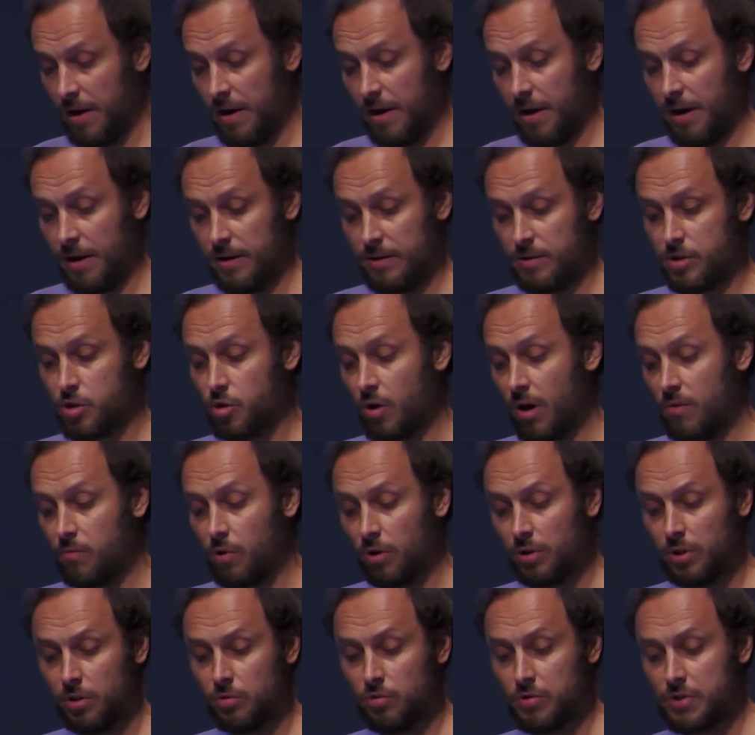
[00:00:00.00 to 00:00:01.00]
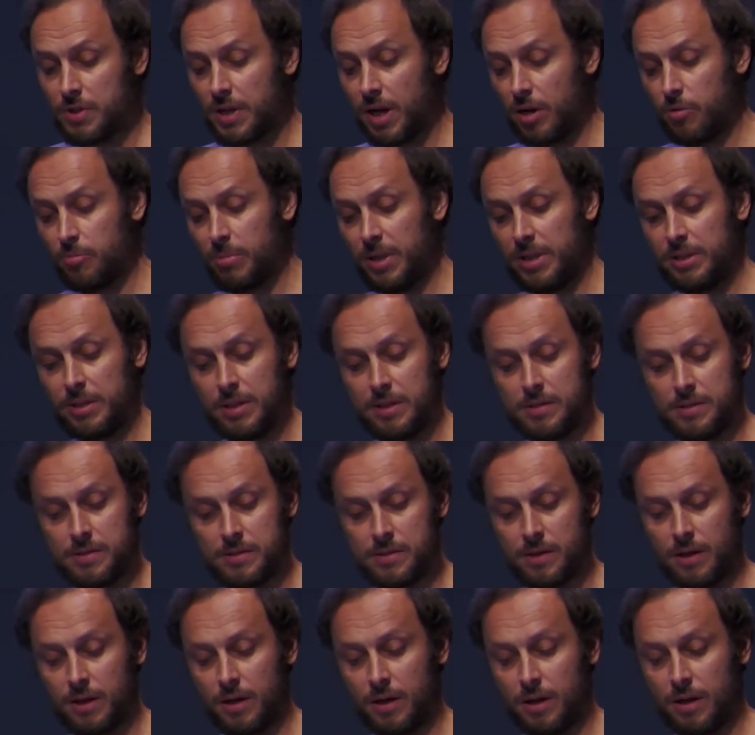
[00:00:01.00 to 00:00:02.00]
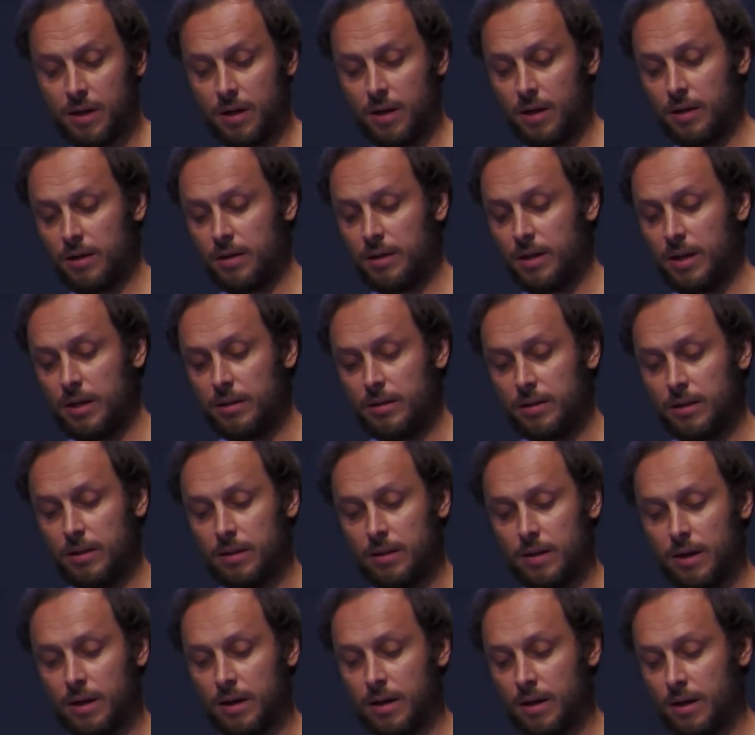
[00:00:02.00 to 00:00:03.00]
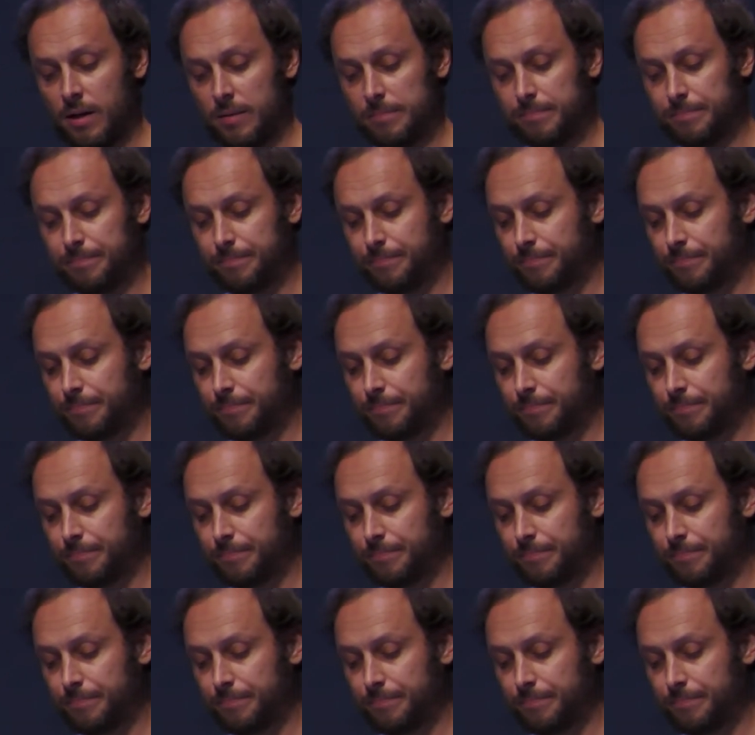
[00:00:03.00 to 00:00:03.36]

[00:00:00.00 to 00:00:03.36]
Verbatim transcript: Uh, so I wanted to start by this uh, uh, little uh,